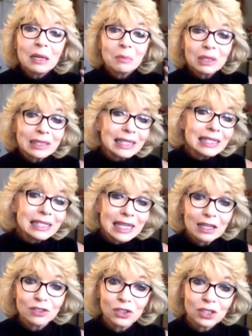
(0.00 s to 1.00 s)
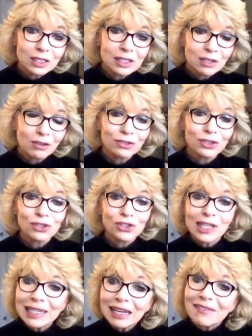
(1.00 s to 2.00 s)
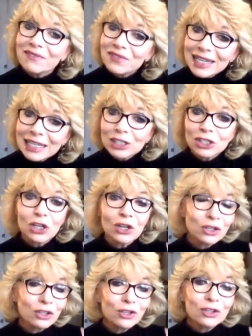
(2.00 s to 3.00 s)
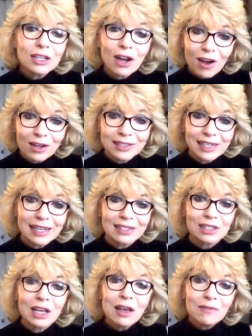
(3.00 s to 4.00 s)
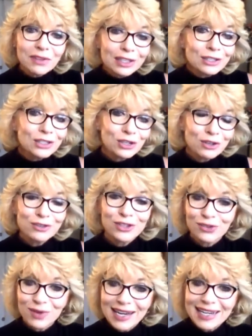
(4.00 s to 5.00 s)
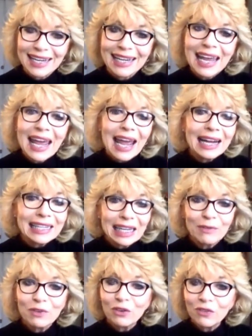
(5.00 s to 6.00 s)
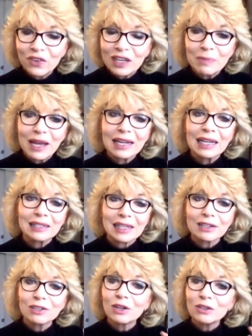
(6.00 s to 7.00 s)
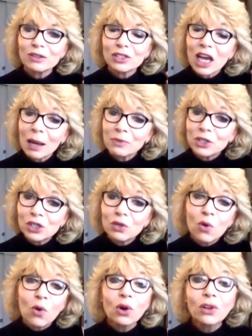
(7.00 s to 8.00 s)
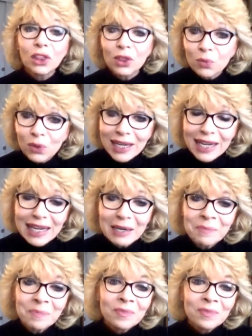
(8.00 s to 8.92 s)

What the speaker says: Please text your consultant so she can finish her contest, finish her training, and give her feedback and let her know your top 2 or 3